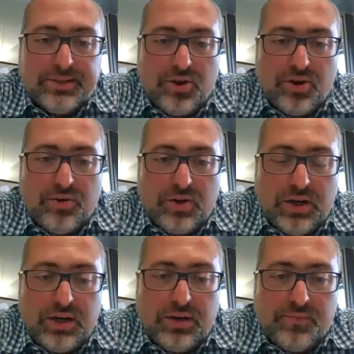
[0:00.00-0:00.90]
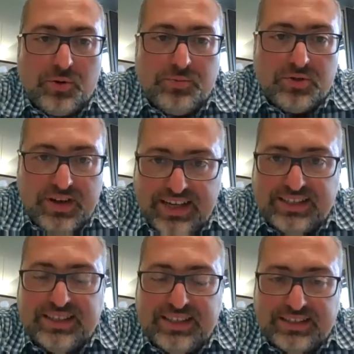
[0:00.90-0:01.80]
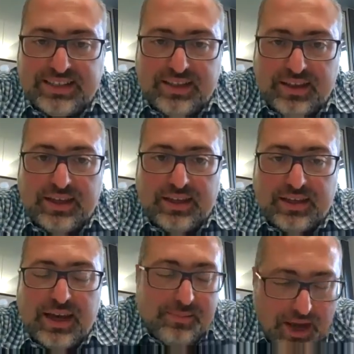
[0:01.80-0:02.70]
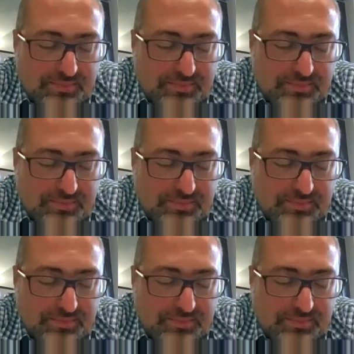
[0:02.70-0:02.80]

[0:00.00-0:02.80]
So from the rare diseases, I think, and